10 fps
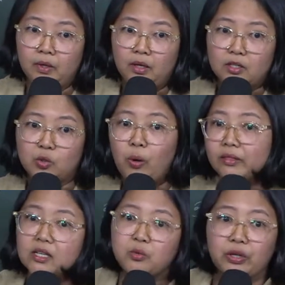So, what
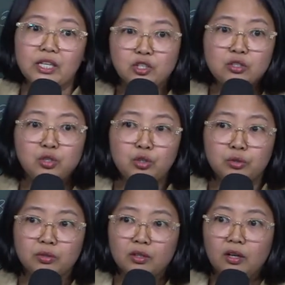does religion
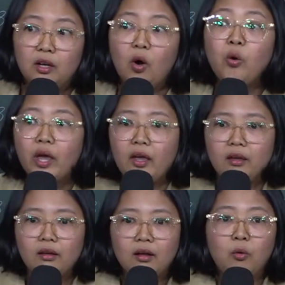do? Okay,
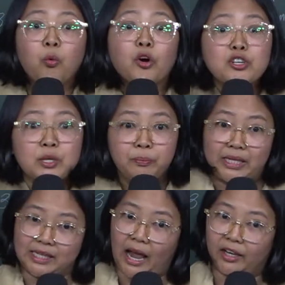worship
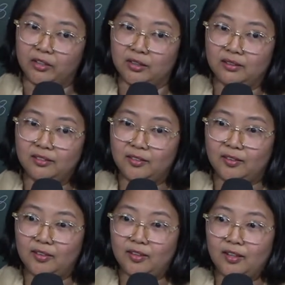this idol.
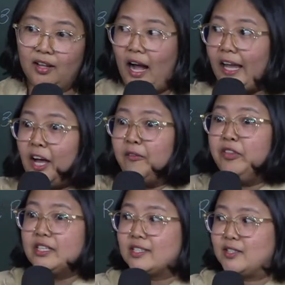I have
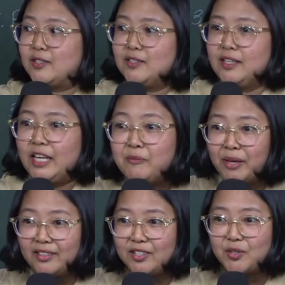this
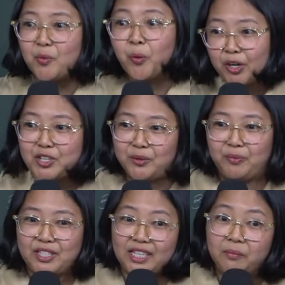image. Worship
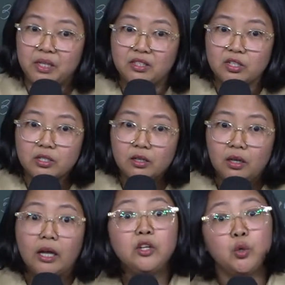this image,
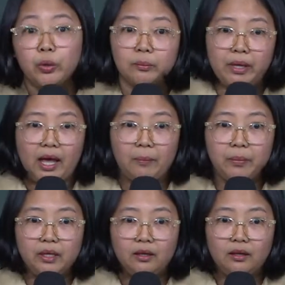and you will be
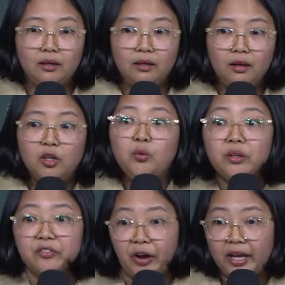happy. You will
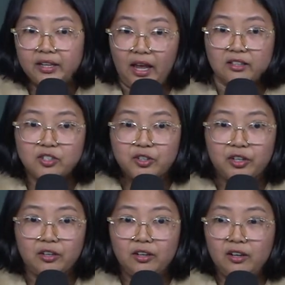find answer.